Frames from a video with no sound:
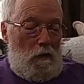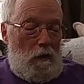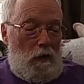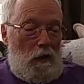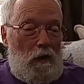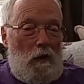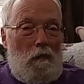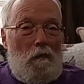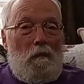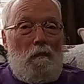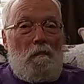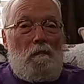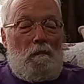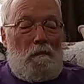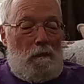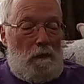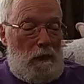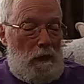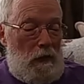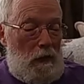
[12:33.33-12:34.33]
Well,
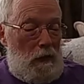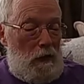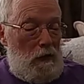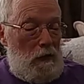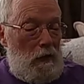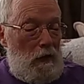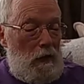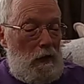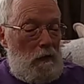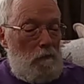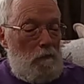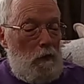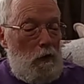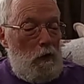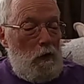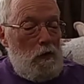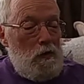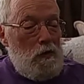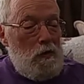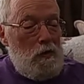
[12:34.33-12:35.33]
in
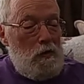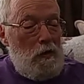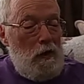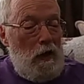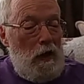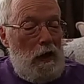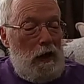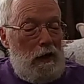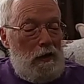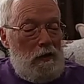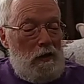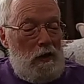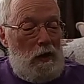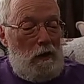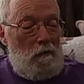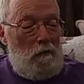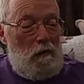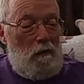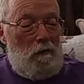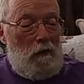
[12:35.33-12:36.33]
verse
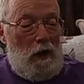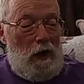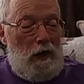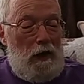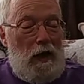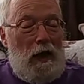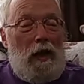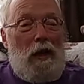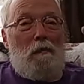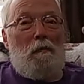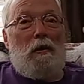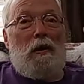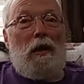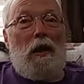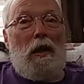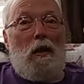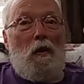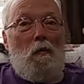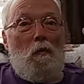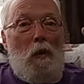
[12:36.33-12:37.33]
18, you find
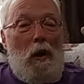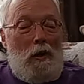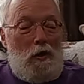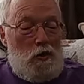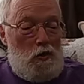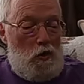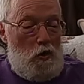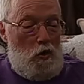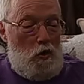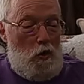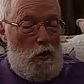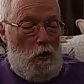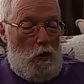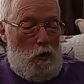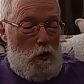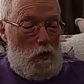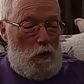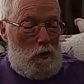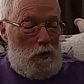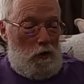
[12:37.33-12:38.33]
Abigail wasted
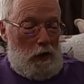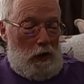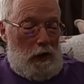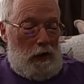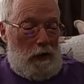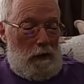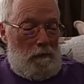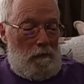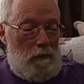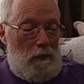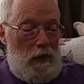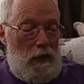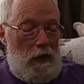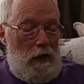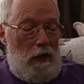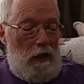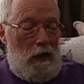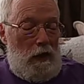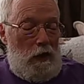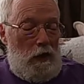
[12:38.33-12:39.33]
no time.
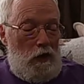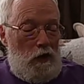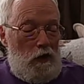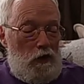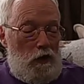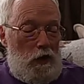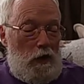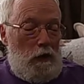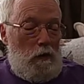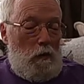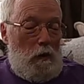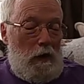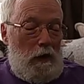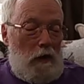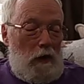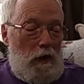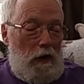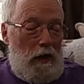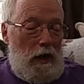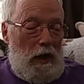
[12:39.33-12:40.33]
She
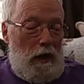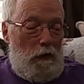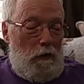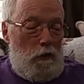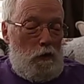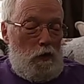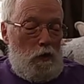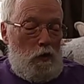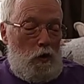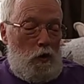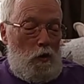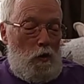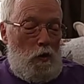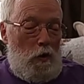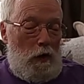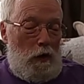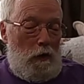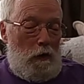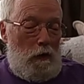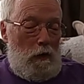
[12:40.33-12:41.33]
quickly gathered
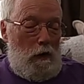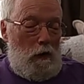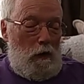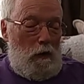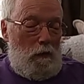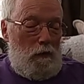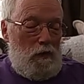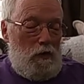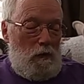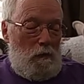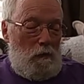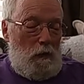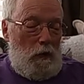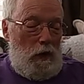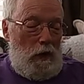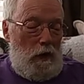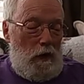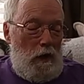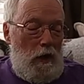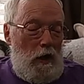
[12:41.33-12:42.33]
200 loaves of
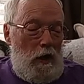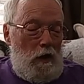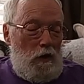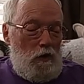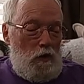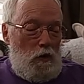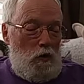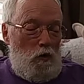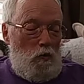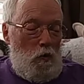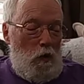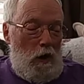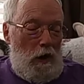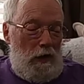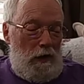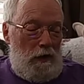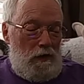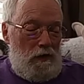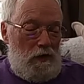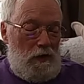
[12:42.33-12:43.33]
bread, two
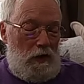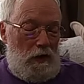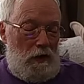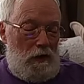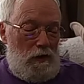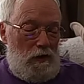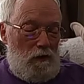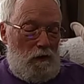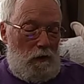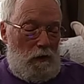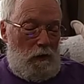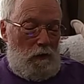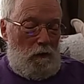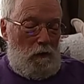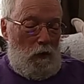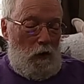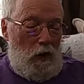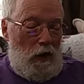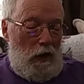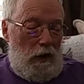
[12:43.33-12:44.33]
wineskins full
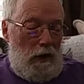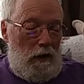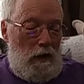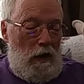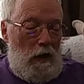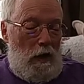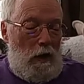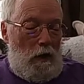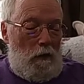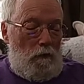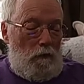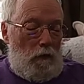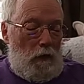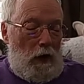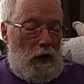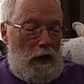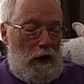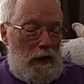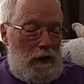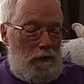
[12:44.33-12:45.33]
of wine,
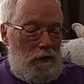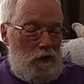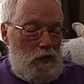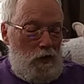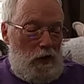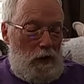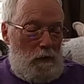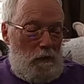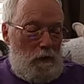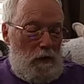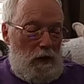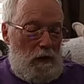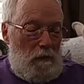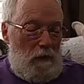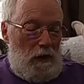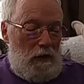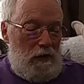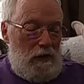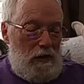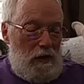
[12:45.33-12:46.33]
five sheep that had
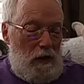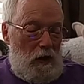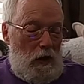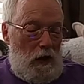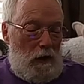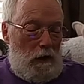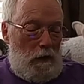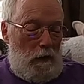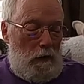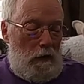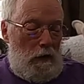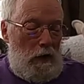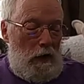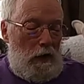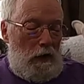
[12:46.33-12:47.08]
been slaughtered,